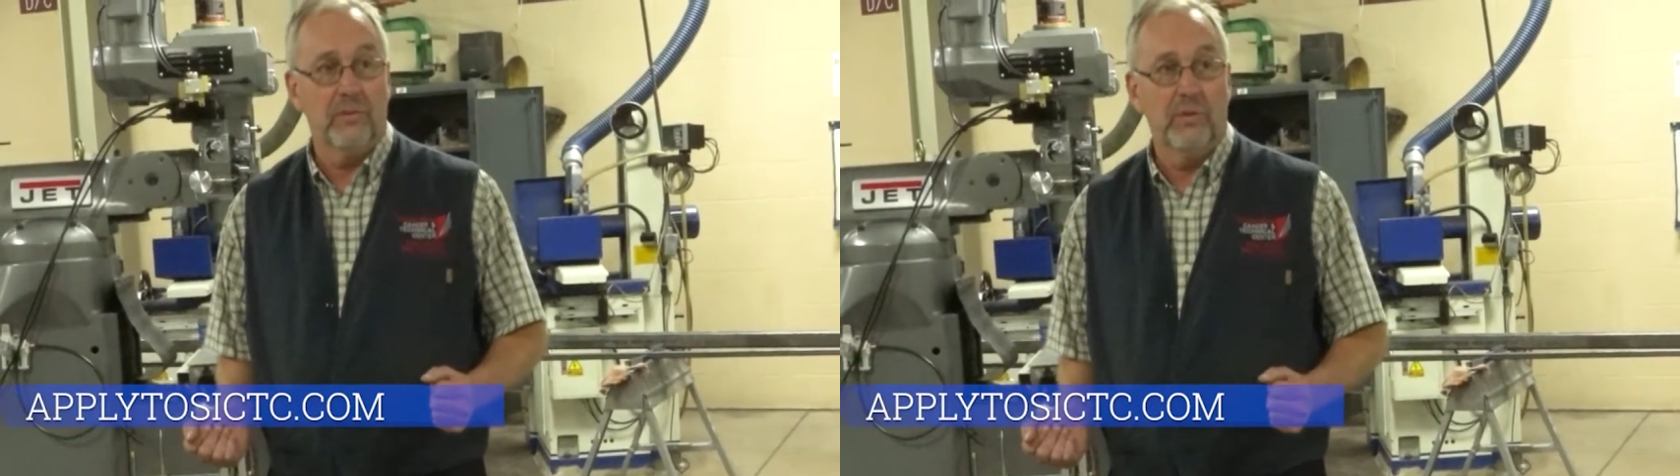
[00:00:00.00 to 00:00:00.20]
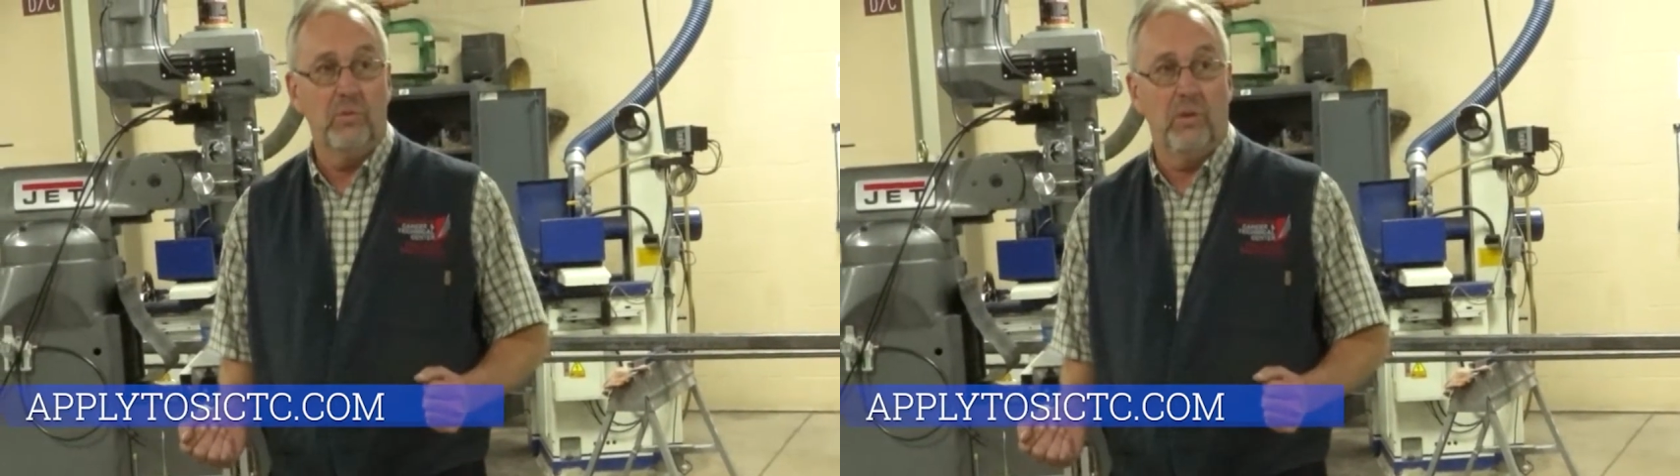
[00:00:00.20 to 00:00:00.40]

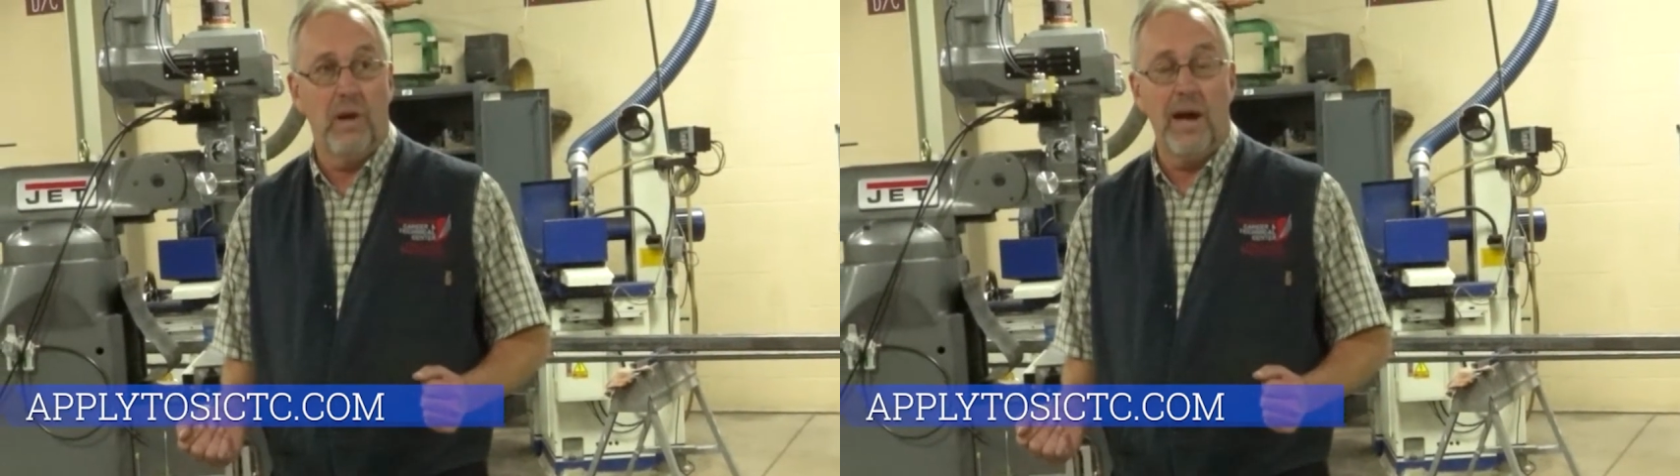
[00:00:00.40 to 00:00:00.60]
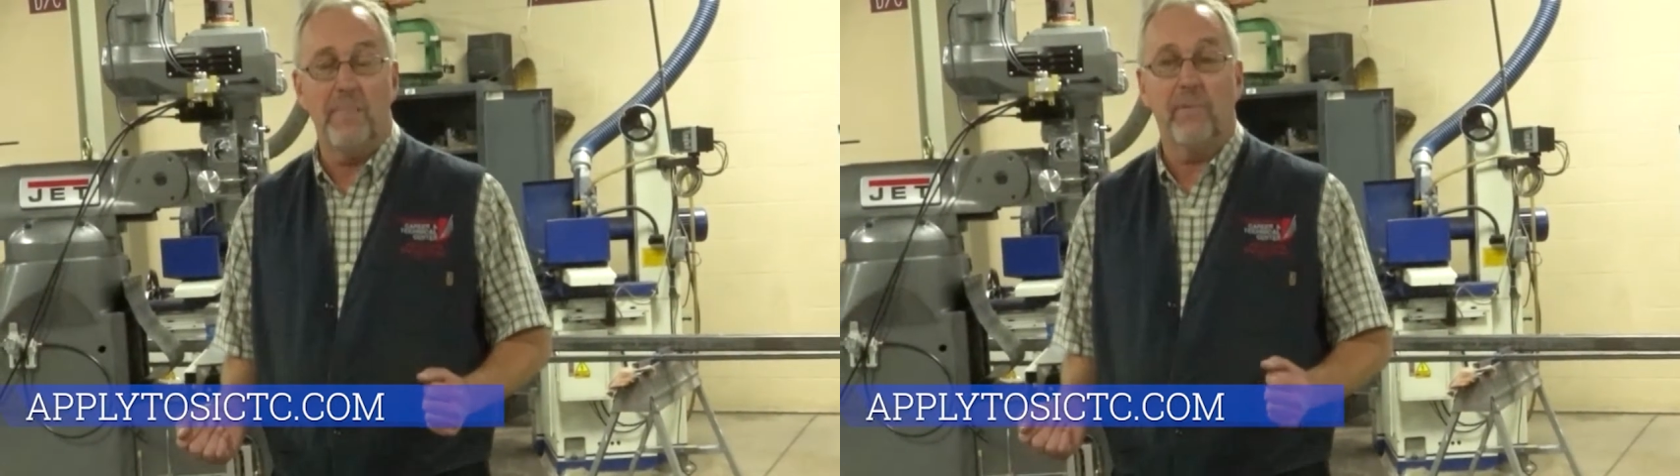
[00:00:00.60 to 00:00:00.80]
you will
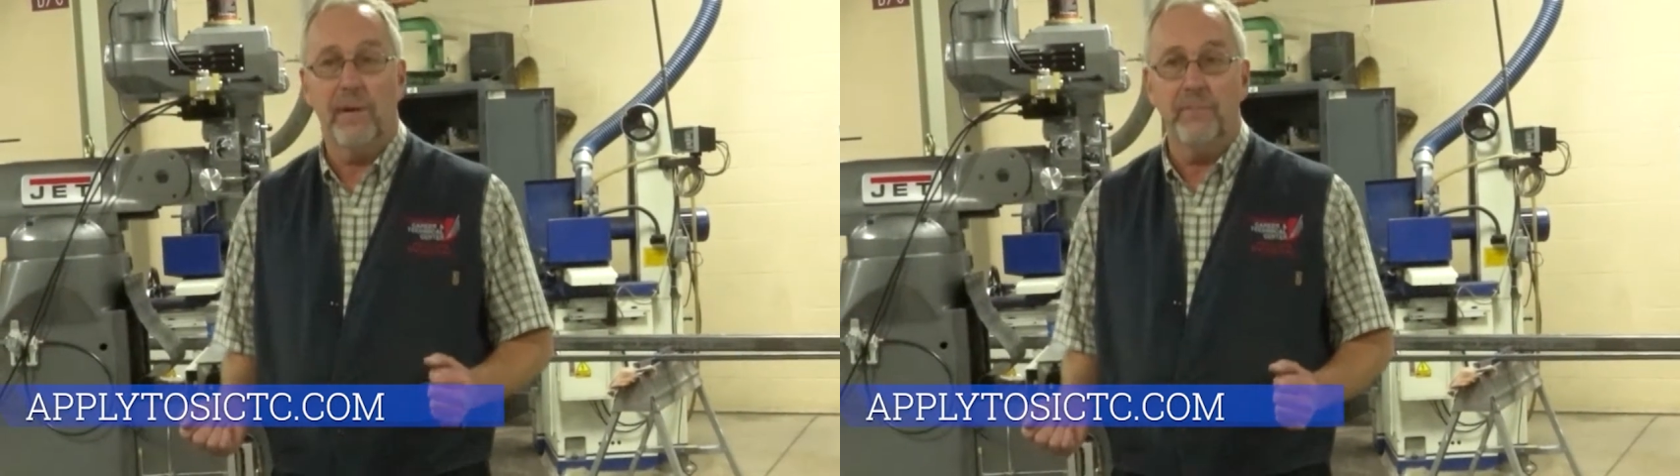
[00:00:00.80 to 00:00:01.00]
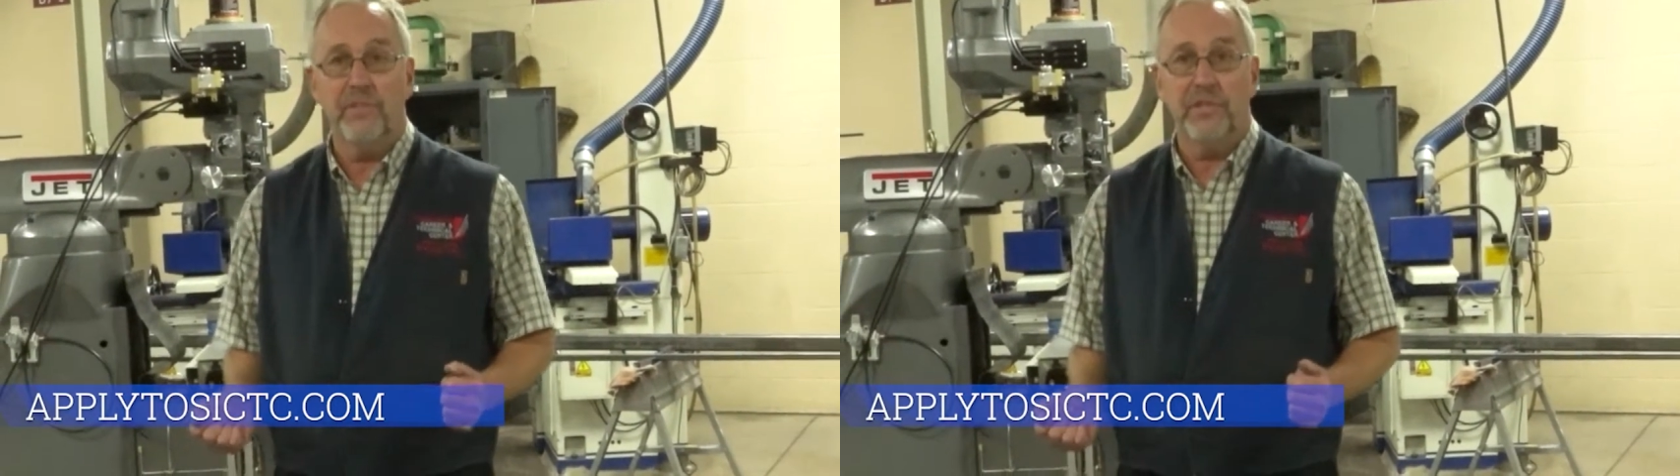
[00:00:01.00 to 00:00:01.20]

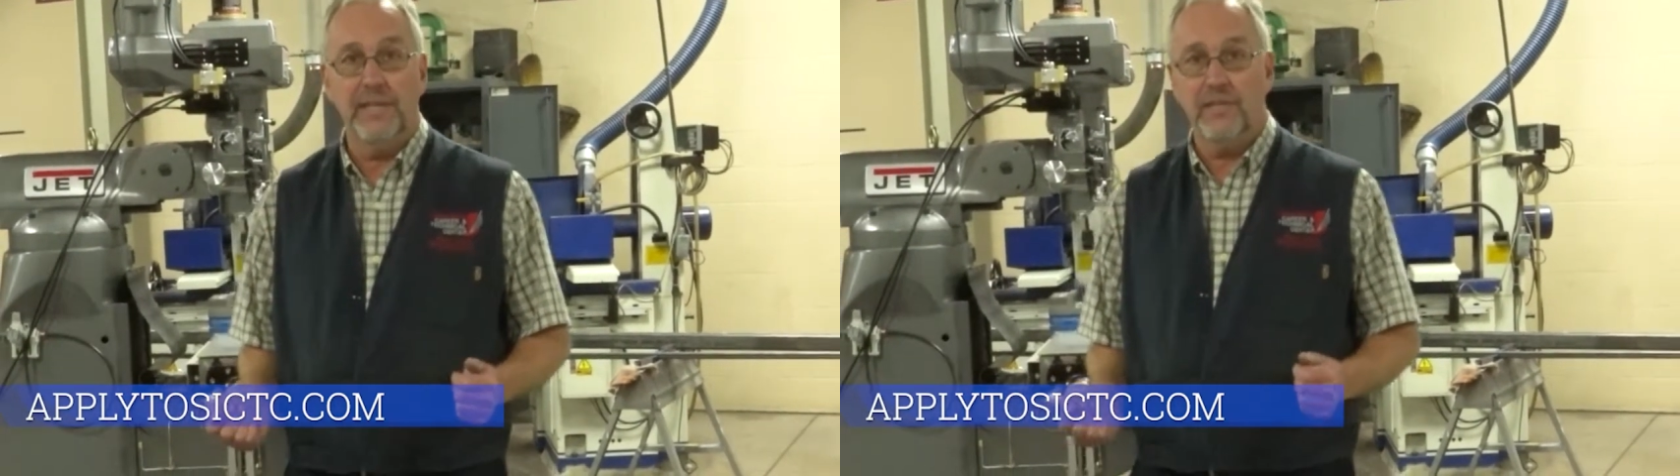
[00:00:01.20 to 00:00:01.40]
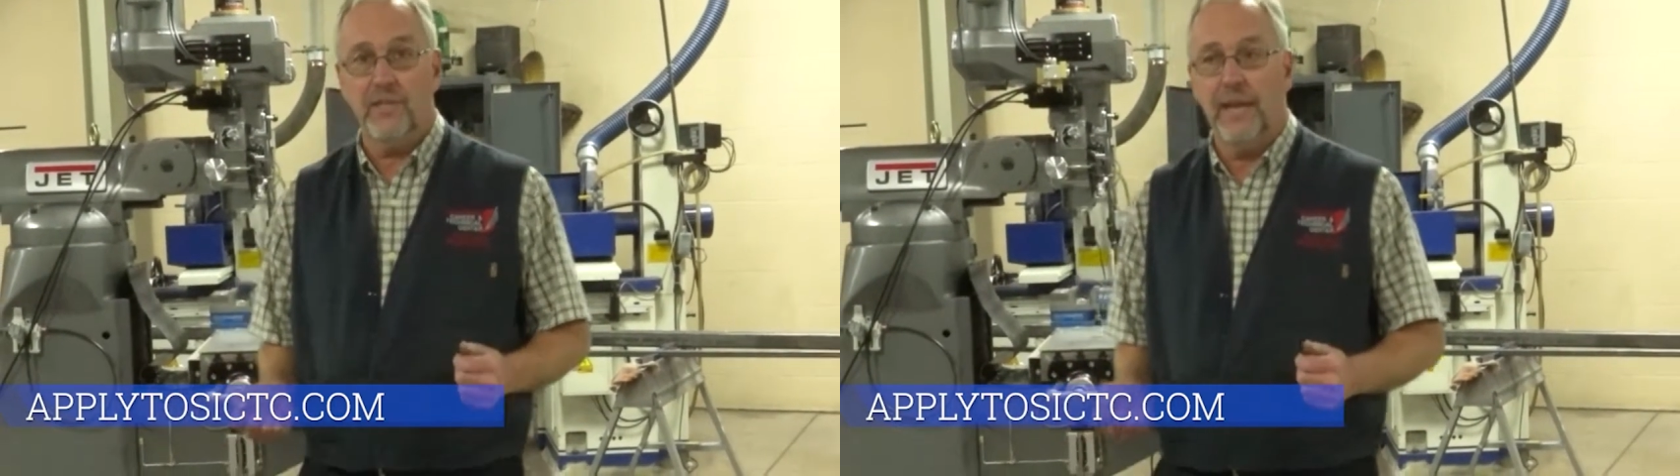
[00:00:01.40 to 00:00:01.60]
operate
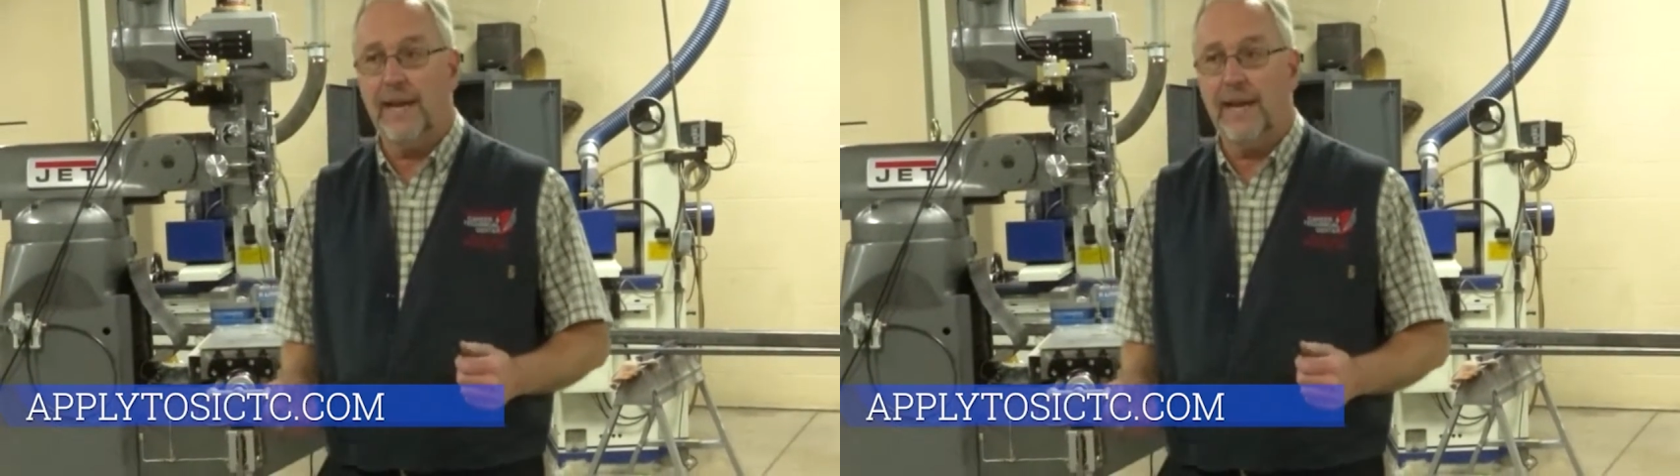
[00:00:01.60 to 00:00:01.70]
machines that